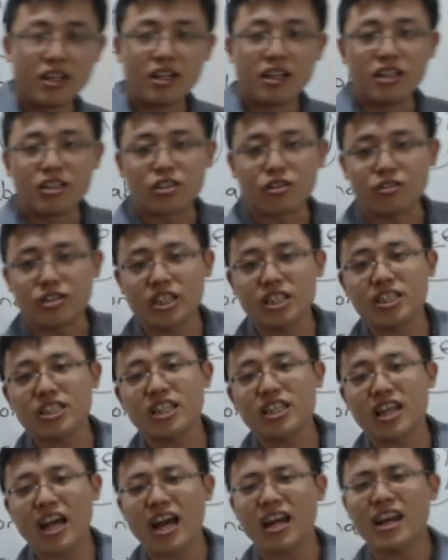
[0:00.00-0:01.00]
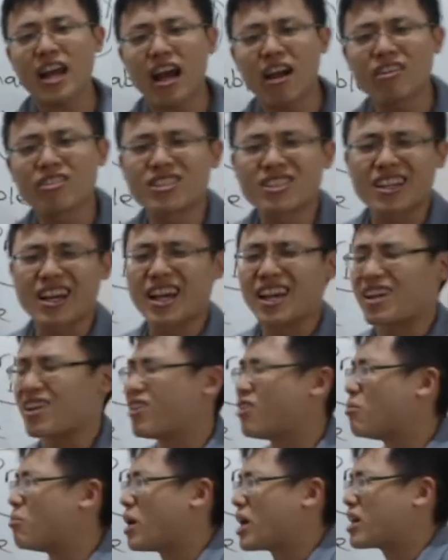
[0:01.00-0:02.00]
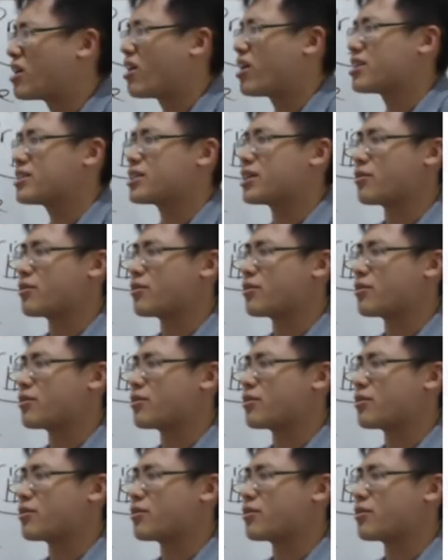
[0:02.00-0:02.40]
So Disneyland now is like, oh my gosh,